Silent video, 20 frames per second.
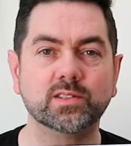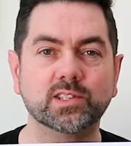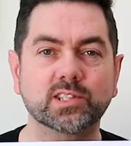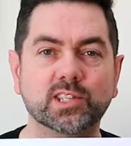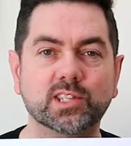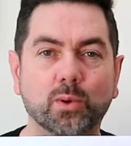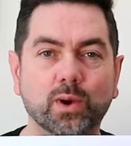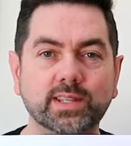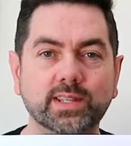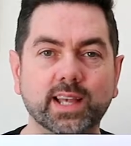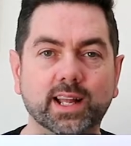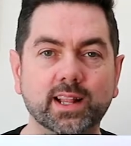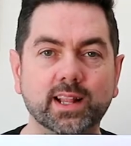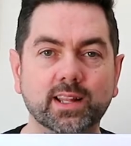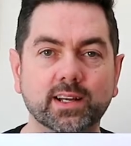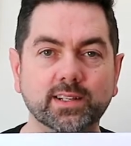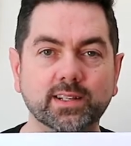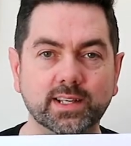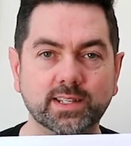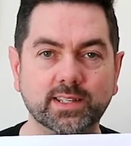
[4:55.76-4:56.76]
So I settled
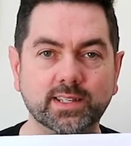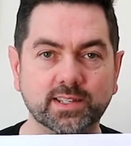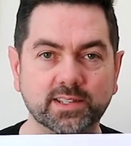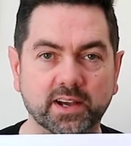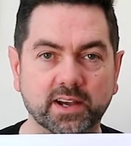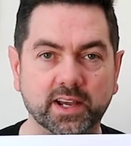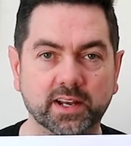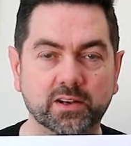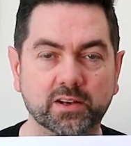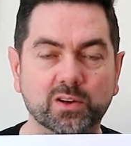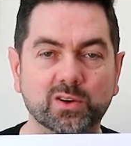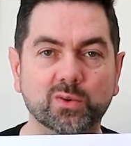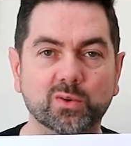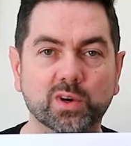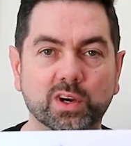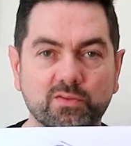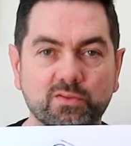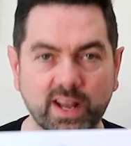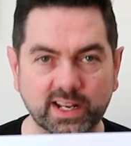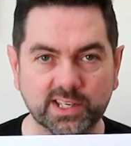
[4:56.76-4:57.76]
on this design
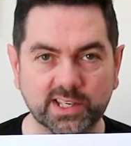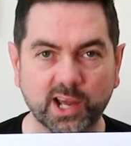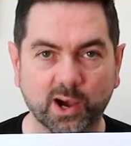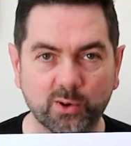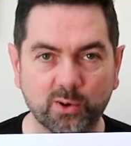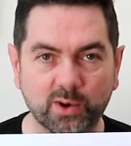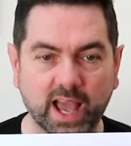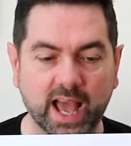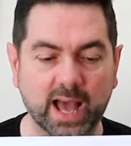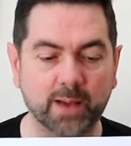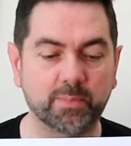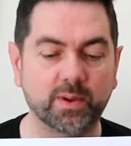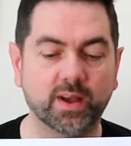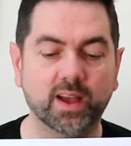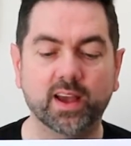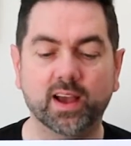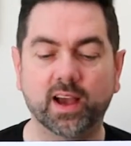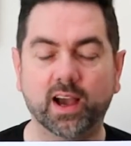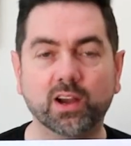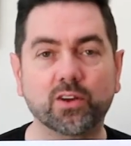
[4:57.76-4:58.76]
with a red toe cap,
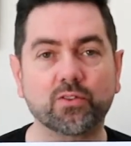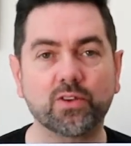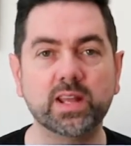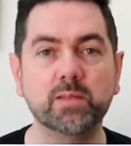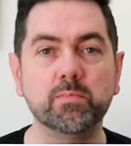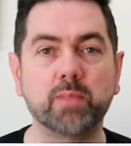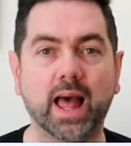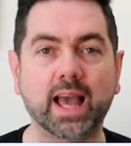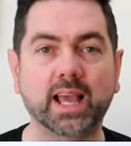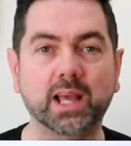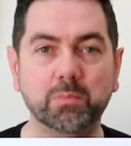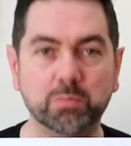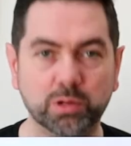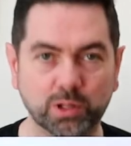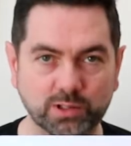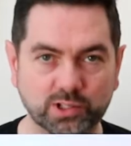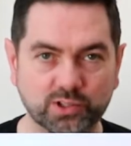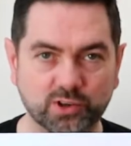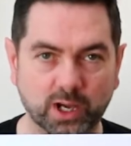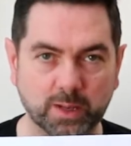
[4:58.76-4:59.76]
green, black and
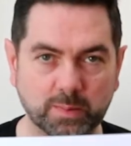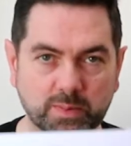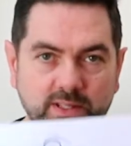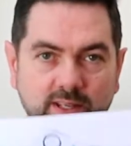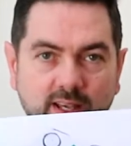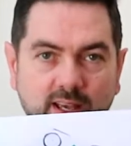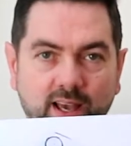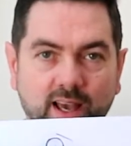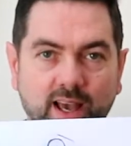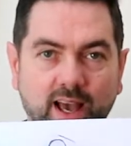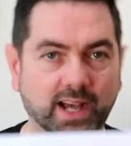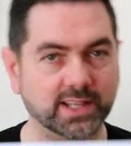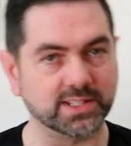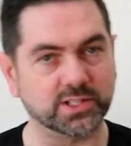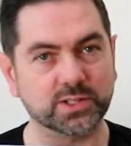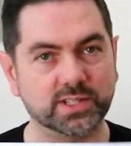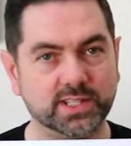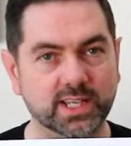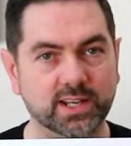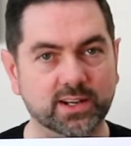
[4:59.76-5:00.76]
blue stripes, as
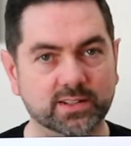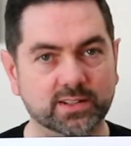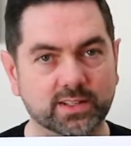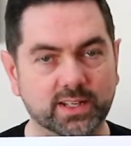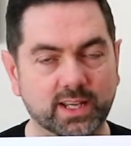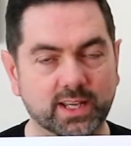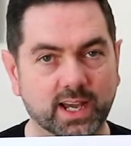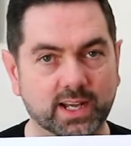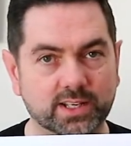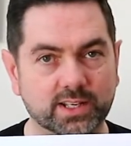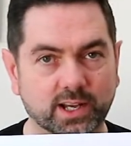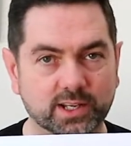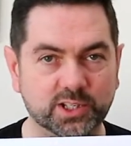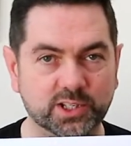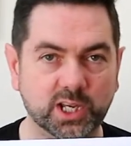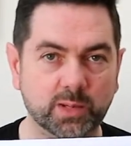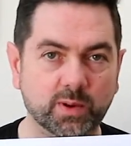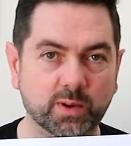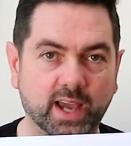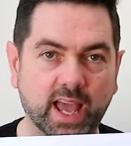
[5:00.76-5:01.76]
you see on the
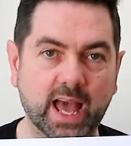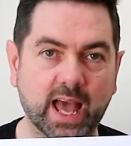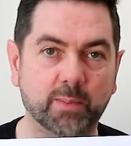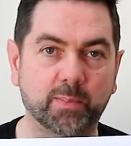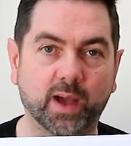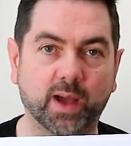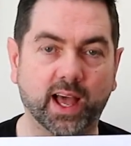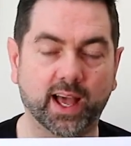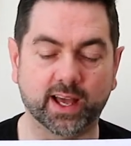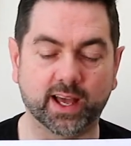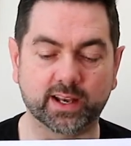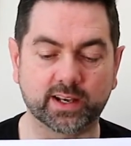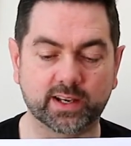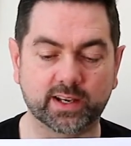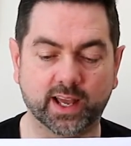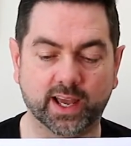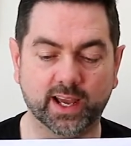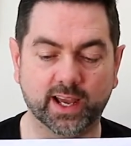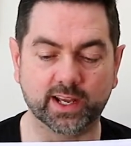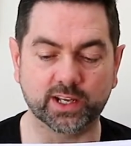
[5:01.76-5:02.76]
Toshiba cap and
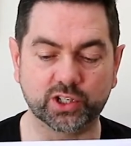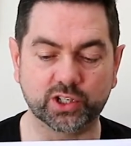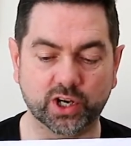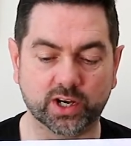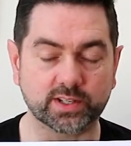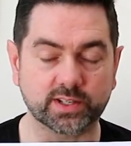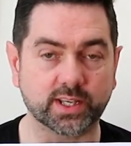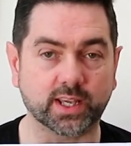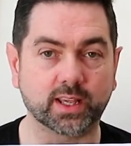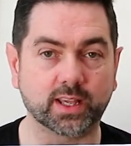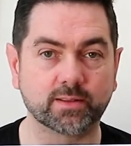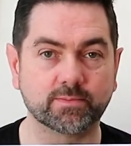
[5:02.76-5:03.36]
jersey.